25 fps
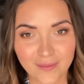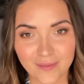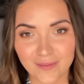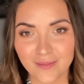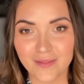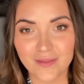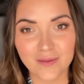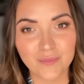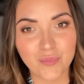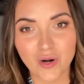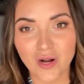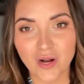the
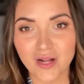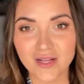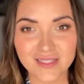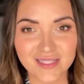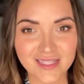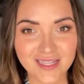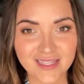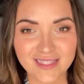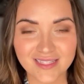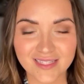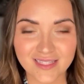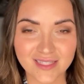
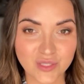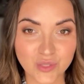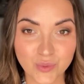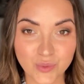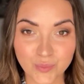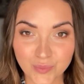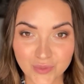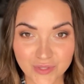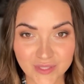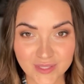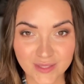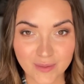process is
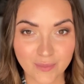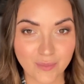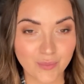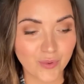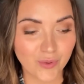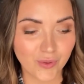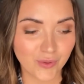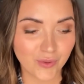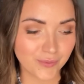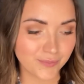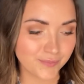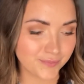super
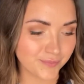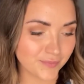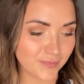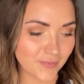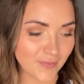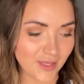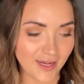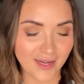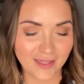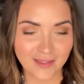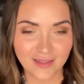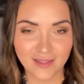simple,
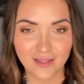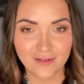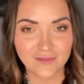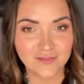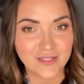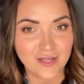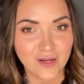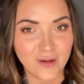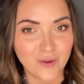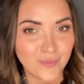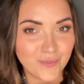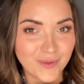and I'd love to
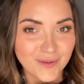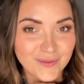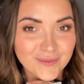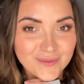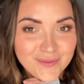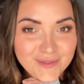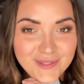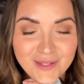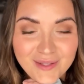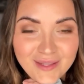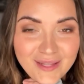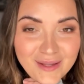help you.
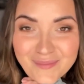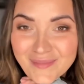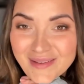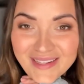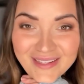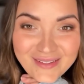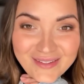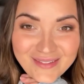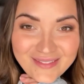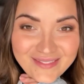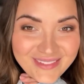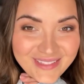So let me know
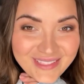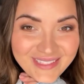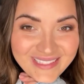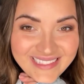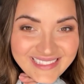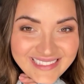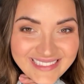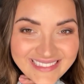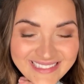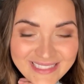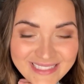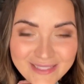if you
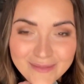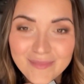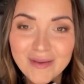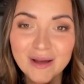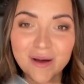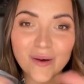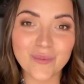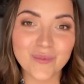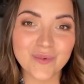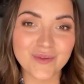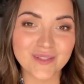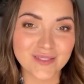need some
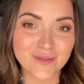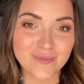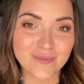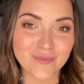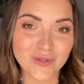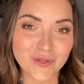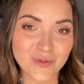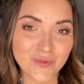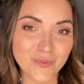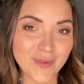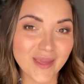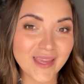help with some
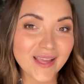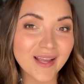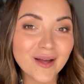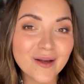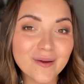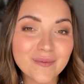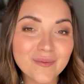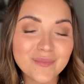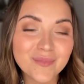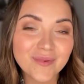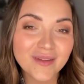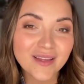new
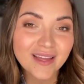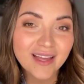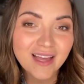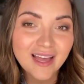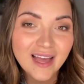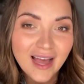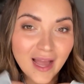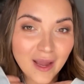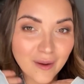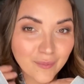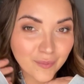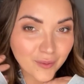makeup.
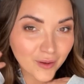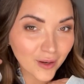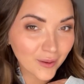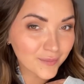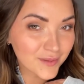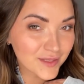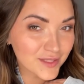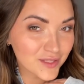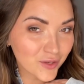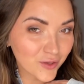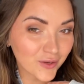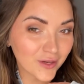I
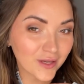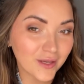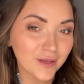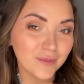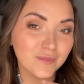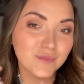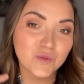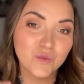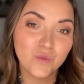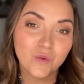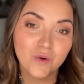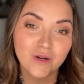promise
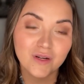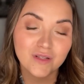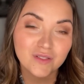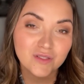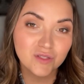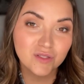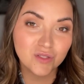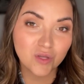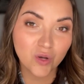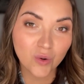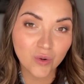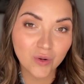creams work
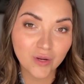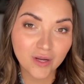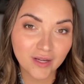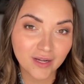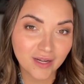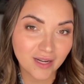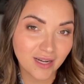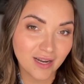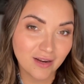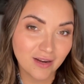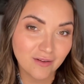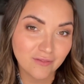so good
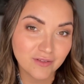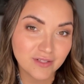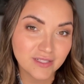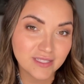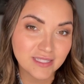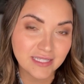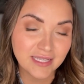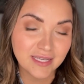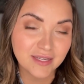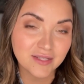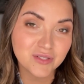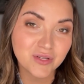on every
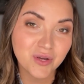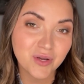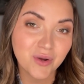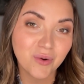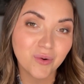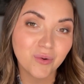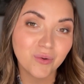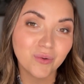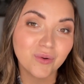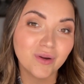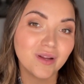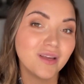skin
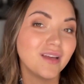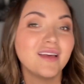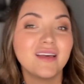tone.